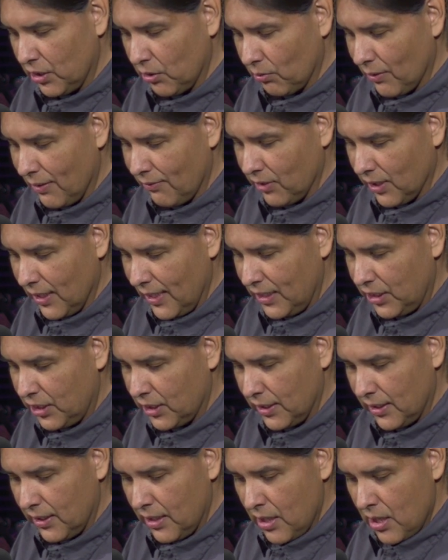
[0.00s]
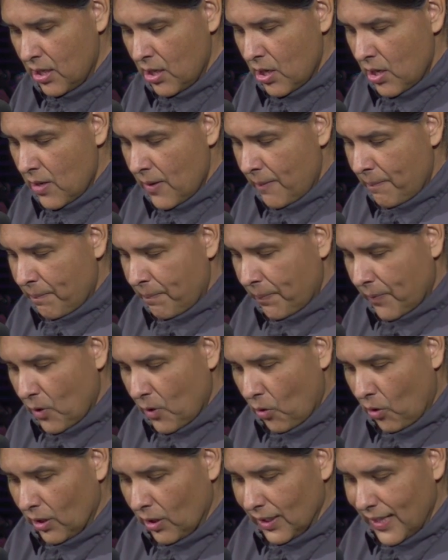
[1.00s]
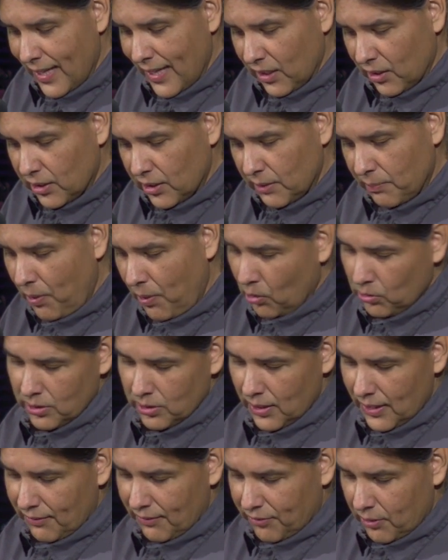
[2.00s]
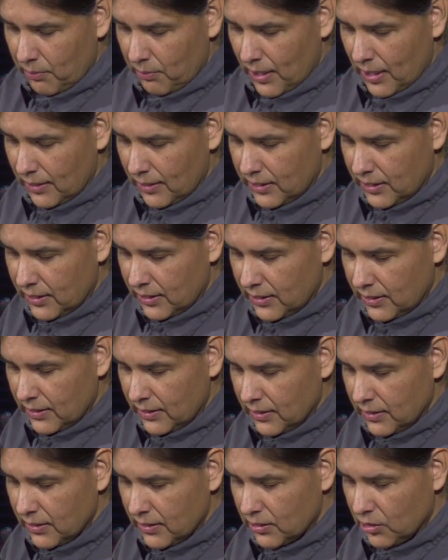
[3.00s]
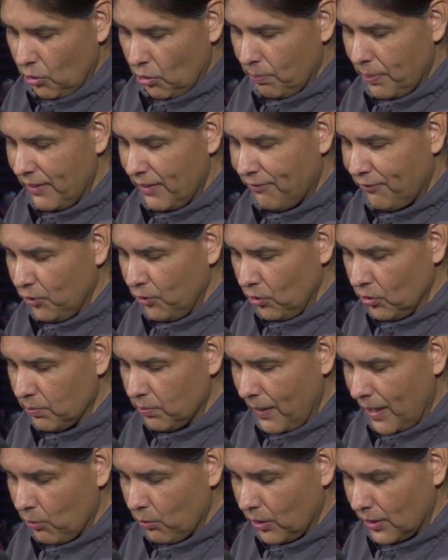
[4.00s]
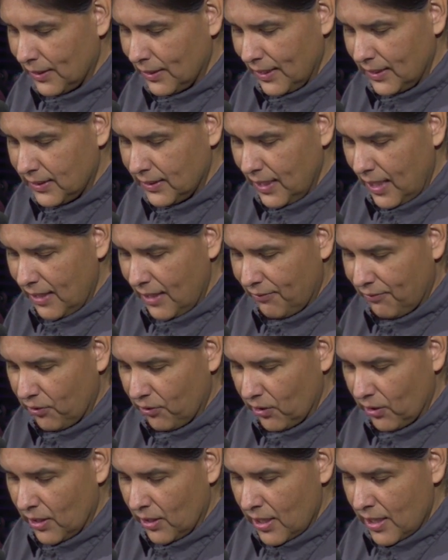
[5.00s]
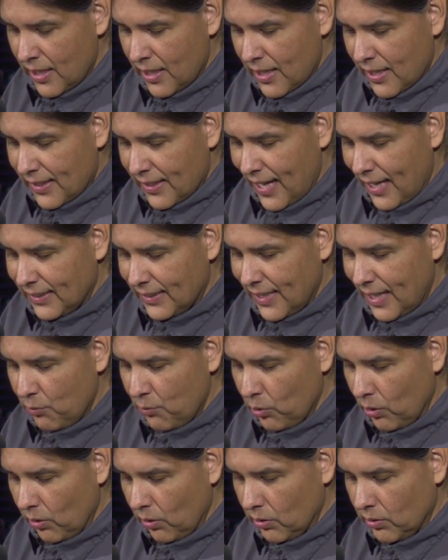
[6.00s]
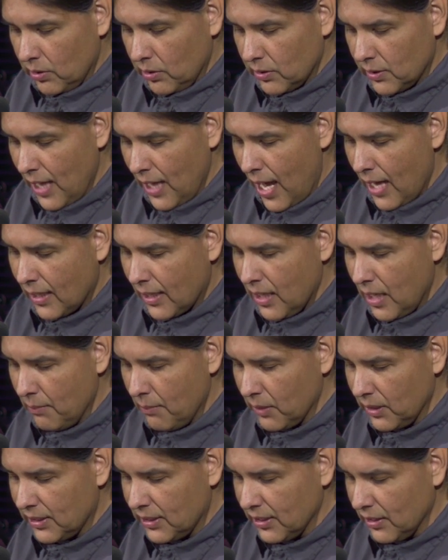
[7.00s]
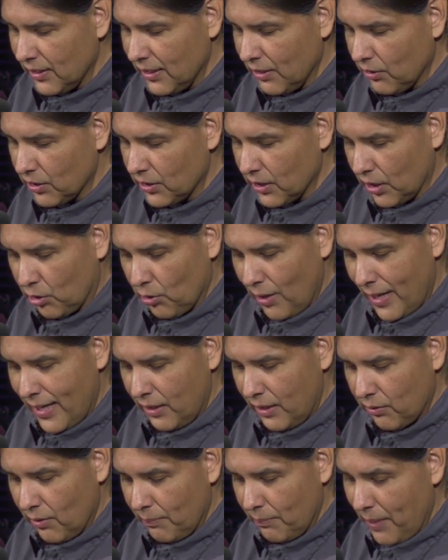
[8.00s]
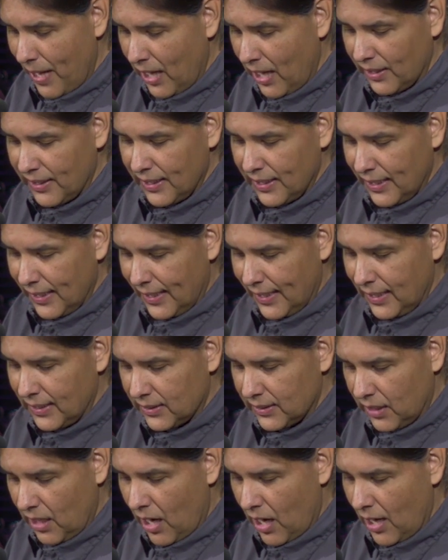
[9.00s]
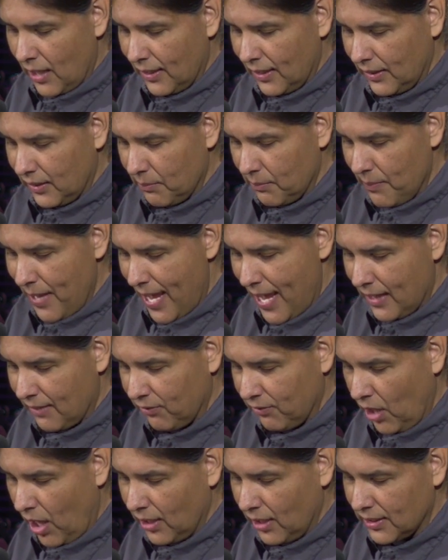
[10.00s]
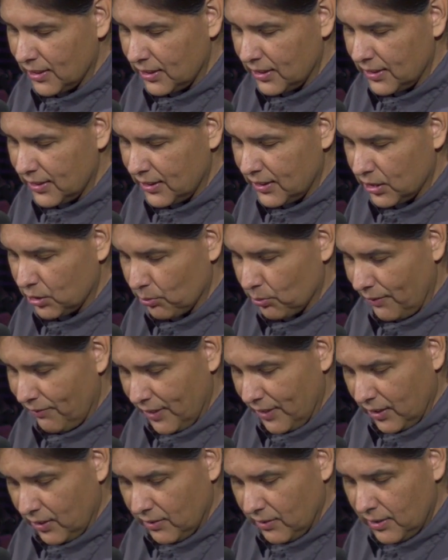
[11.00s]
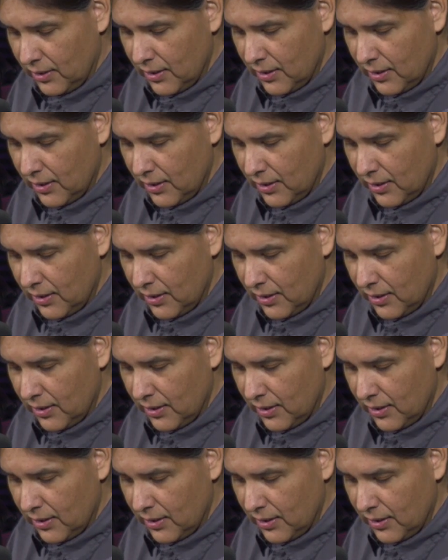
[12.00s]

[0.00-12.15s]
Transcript: or revelation or a letter supposedly from us, don't be fooled by what they say, for that day will not come until there is a great rebellion against God and the man of lawlessness is revealed,